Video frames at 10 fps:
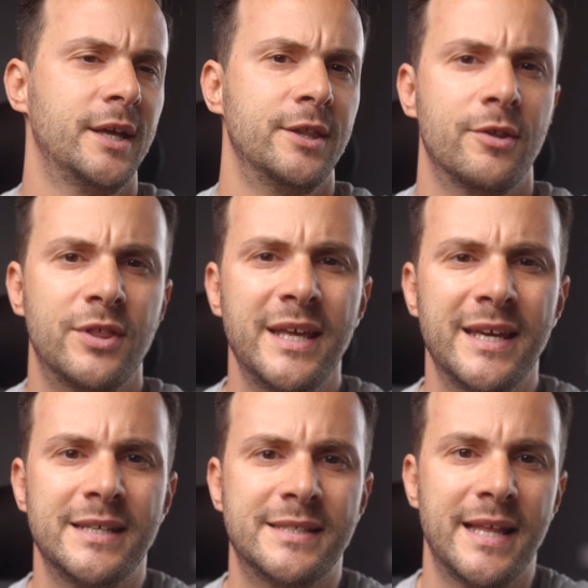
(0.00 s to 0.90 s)
the thing
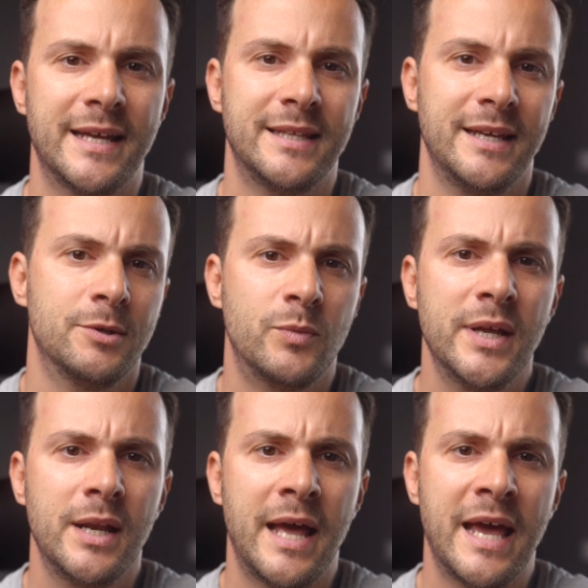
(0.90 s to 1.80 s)
is that in
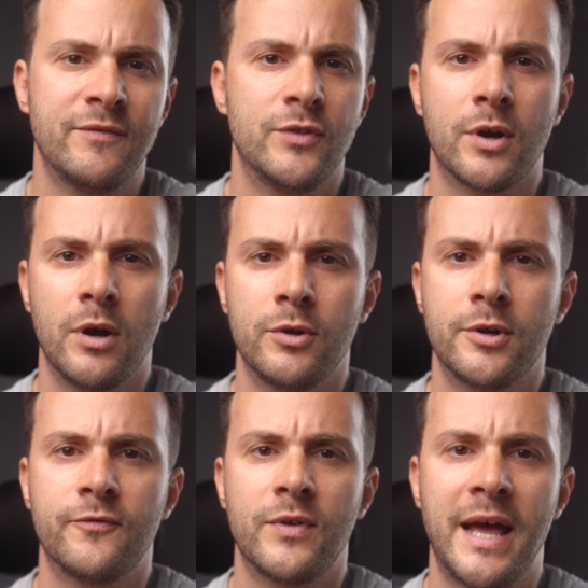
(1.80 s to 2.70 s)
real life the color
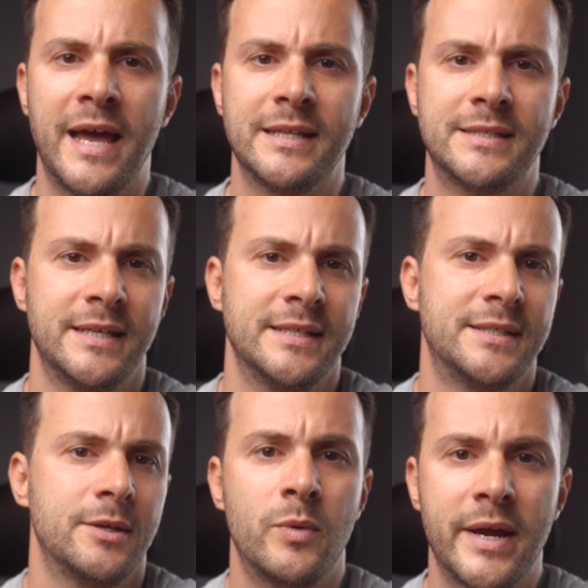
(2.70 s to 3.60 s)
of lights
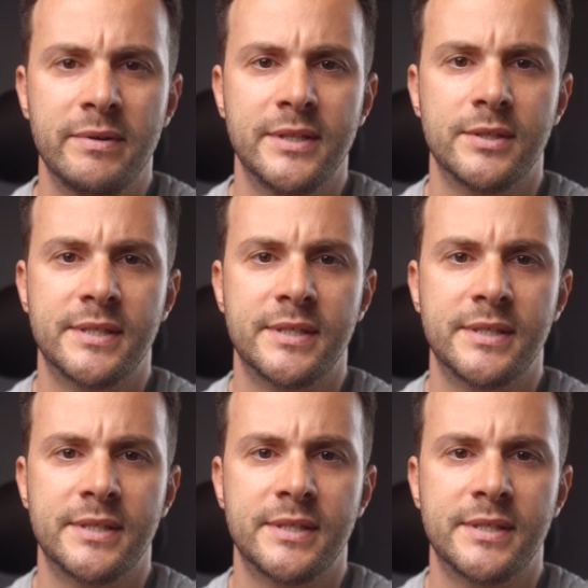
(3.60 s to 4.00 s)
is rarely the